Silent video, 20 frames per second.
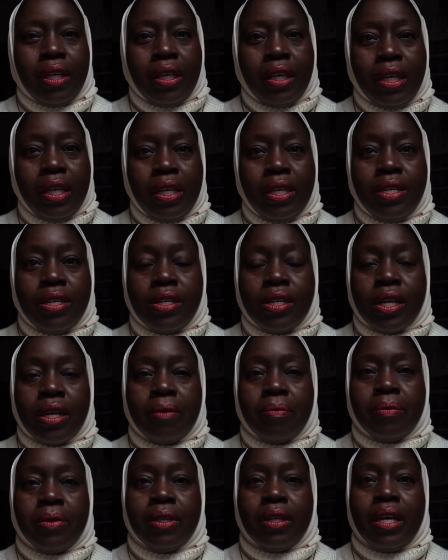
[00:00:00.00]

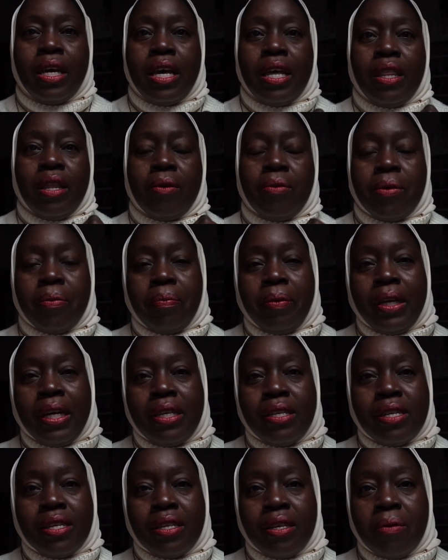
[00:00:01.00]
Egypt, there were
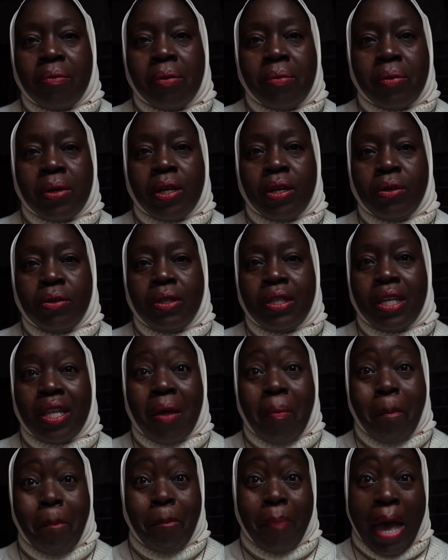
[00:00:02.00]
places that we would go to
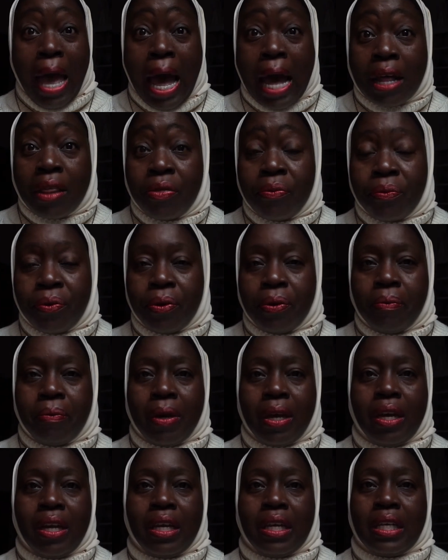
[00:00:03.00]
the bathroom,
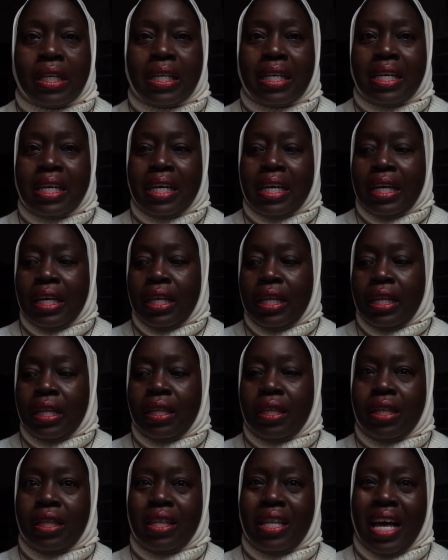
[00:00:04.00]
and
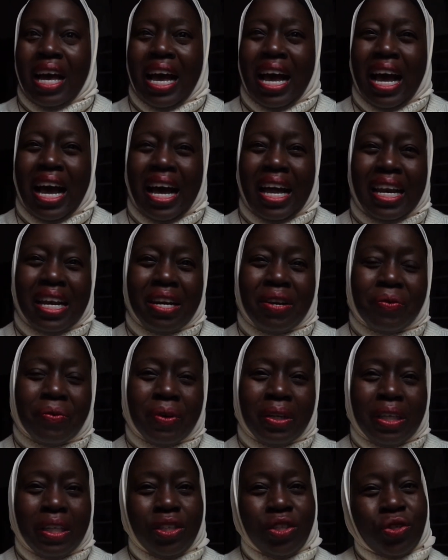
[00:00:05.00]
I didn't
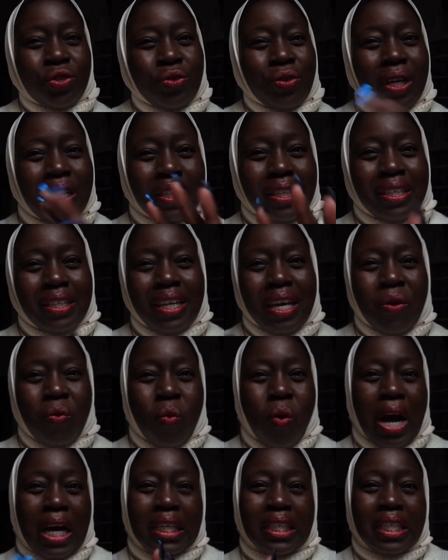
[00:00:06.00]
really trust like
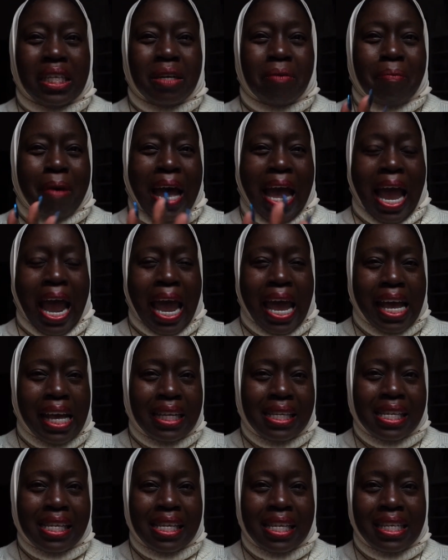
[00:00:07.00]
washing my
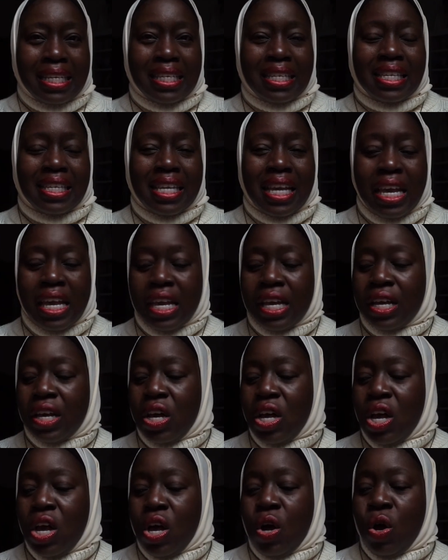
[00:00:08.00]
hands in the sink
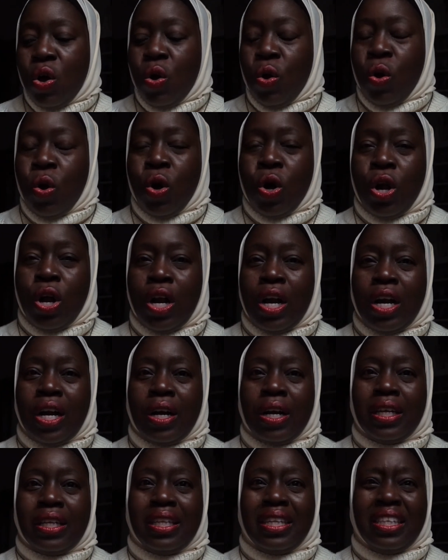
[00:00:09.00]

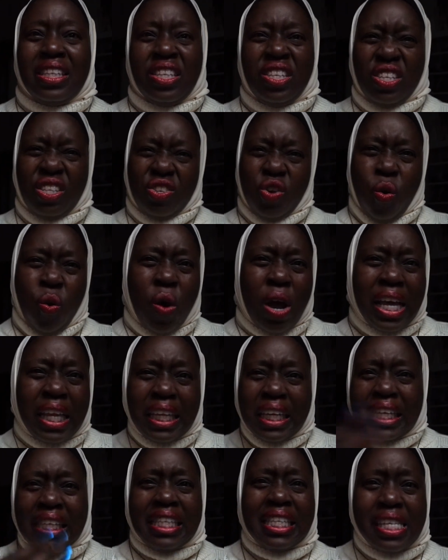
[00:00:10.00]
or the
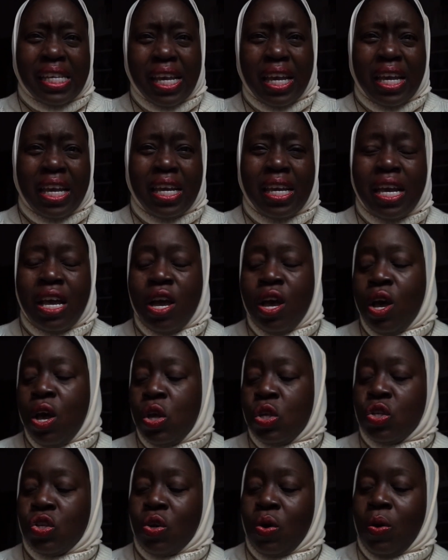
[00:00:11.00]
toilet seat.
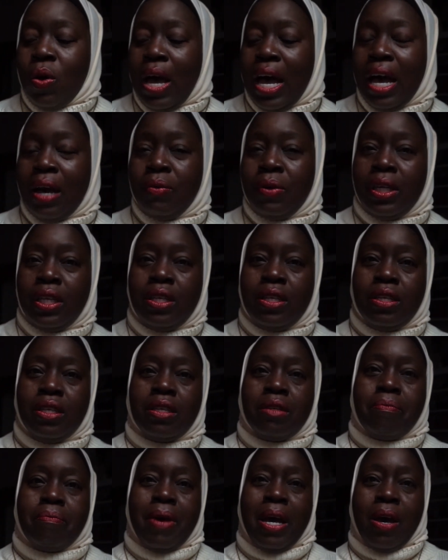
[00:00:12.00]
So I would
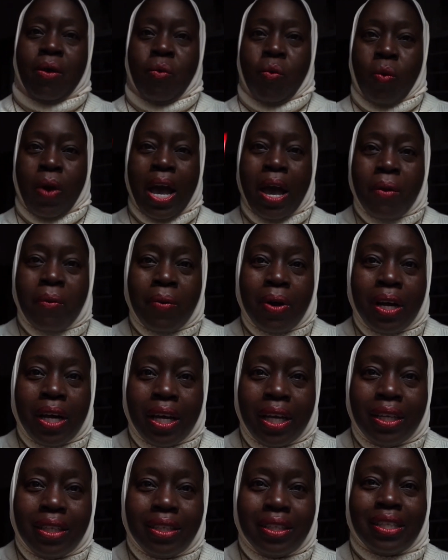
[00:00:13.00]
use my wet
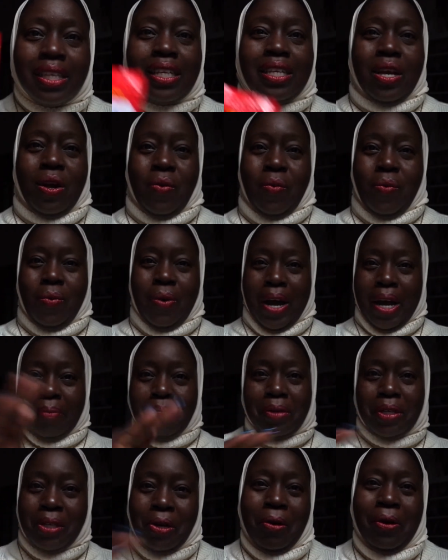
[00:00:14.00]
ones to
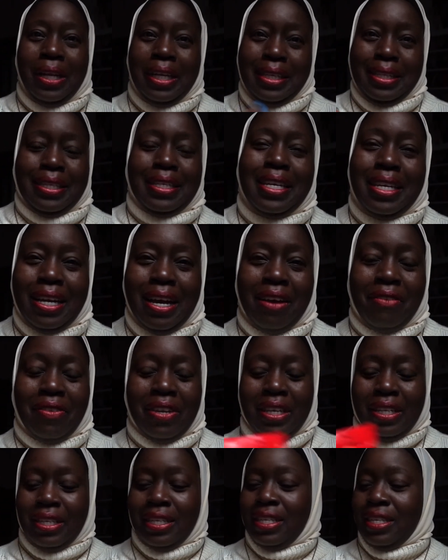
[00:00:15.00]
wipe the toilet seat off,
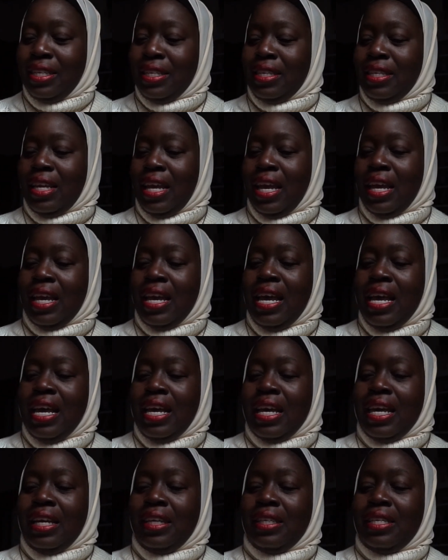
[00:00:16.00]
and this is like
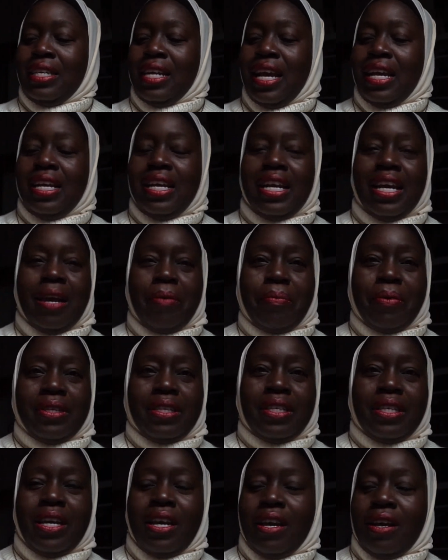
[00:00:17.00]
kills
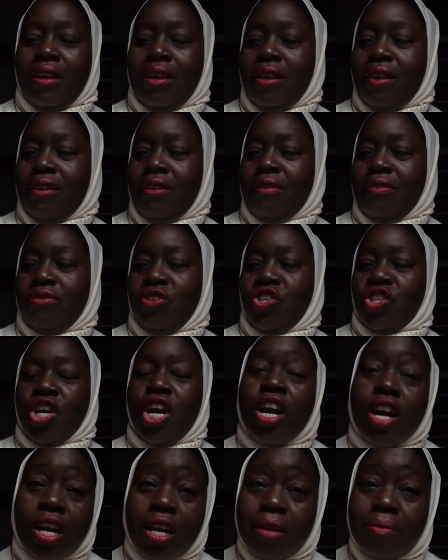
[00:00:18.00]
99% of
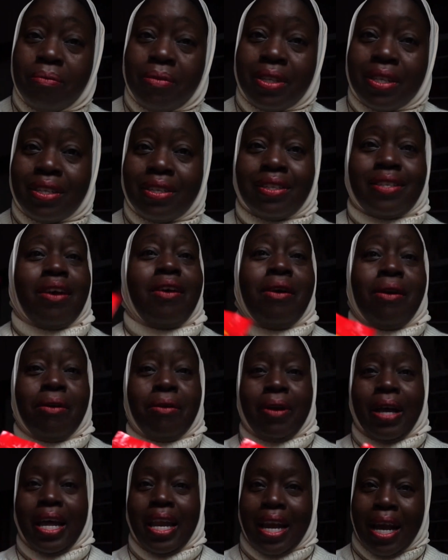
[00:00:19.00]
germs.
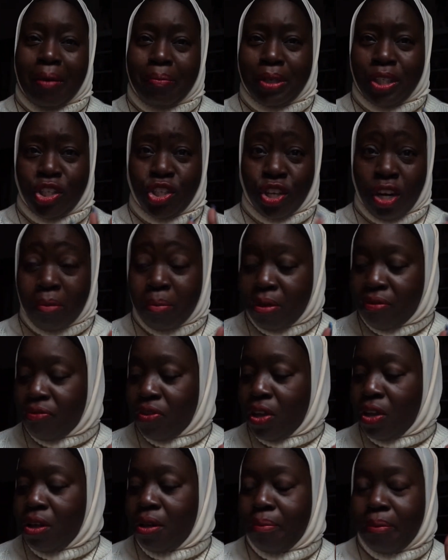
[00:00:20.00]
So, and I'm a
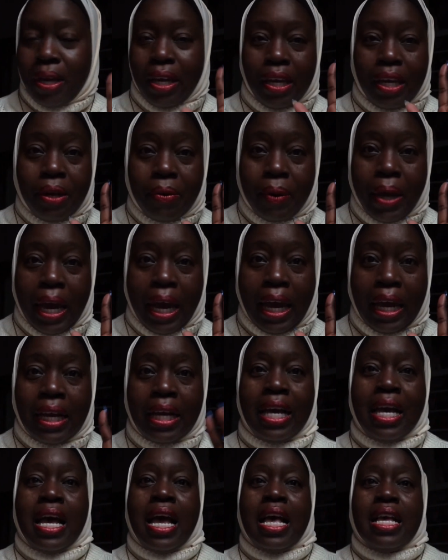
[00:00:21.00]
germaphobe anyway,
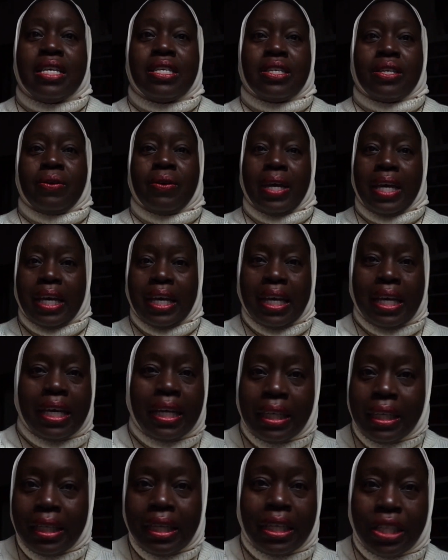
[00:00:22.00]
so I
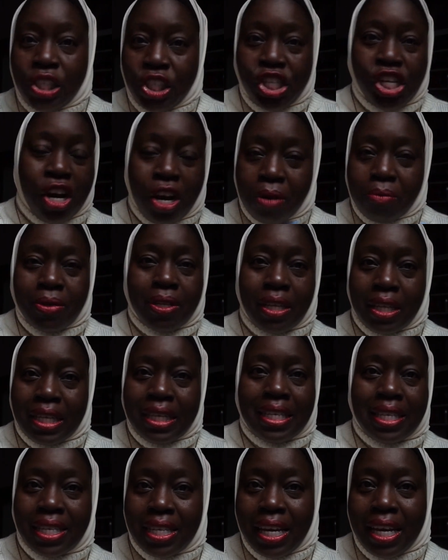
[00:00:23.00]
killed the germs on
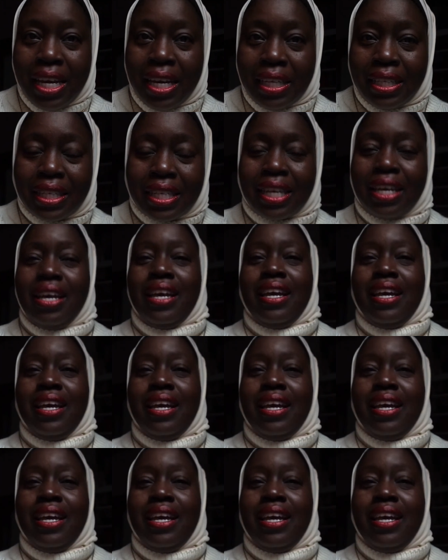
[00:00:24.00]
the seat.